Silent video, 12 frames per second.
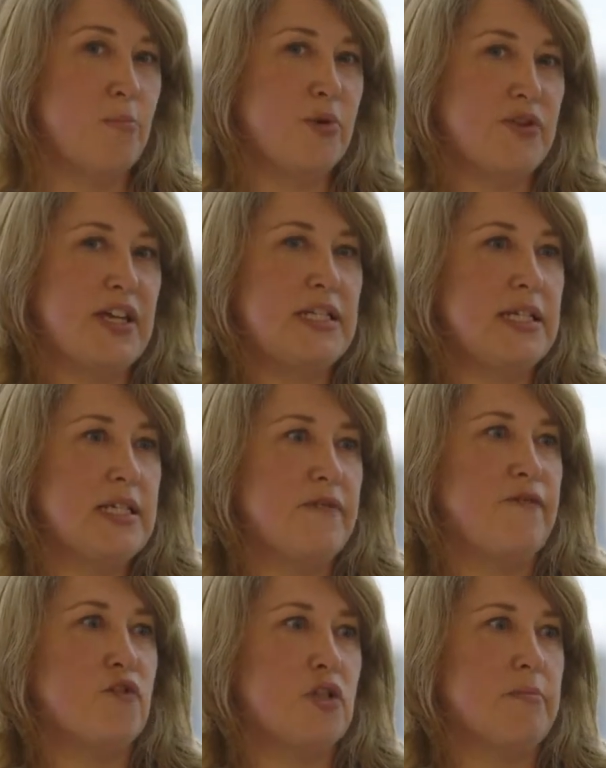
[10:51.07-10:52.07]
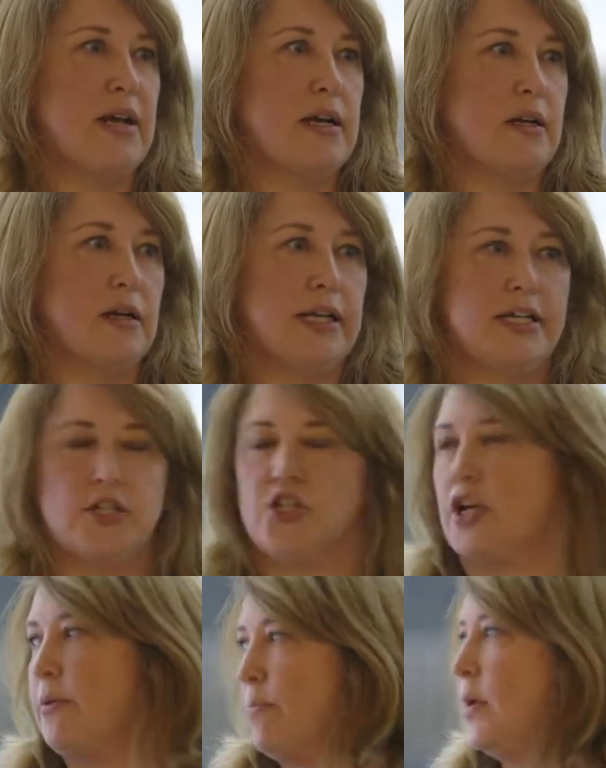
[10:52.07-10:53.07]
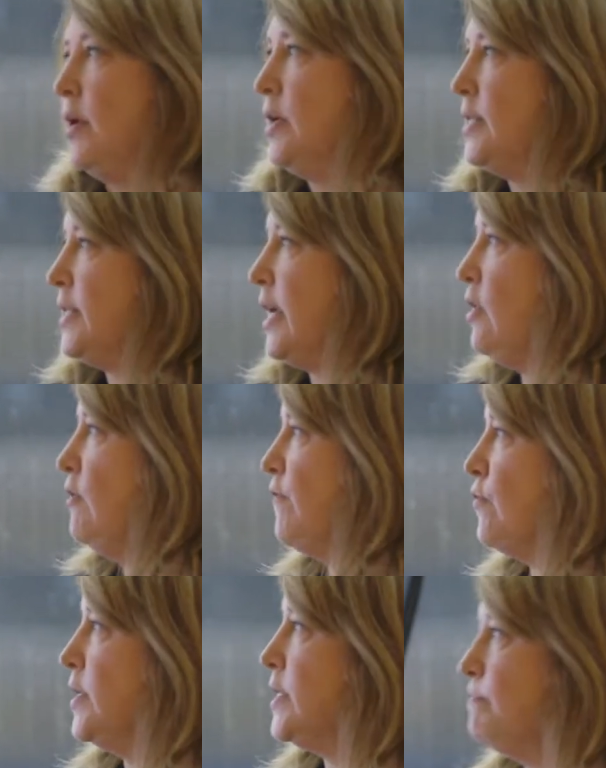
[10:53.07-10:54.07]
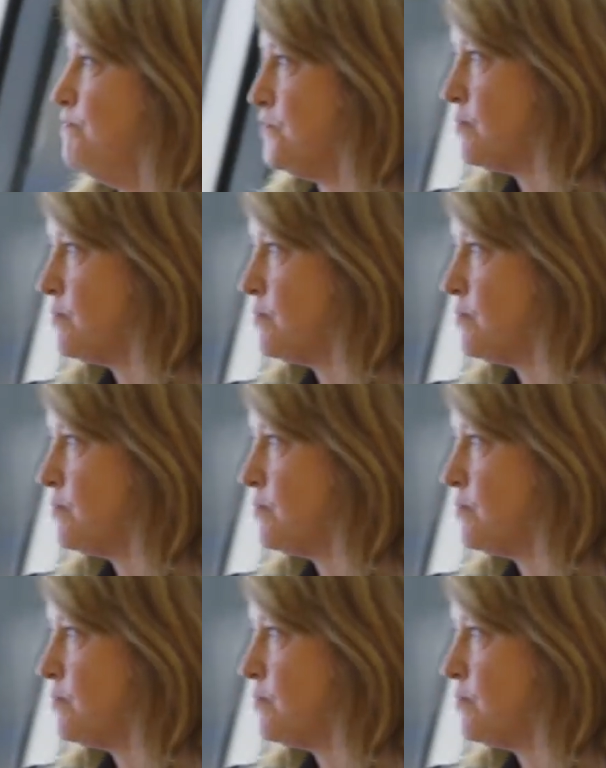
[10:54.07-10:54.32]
But this is a fundamental leadership skill for us.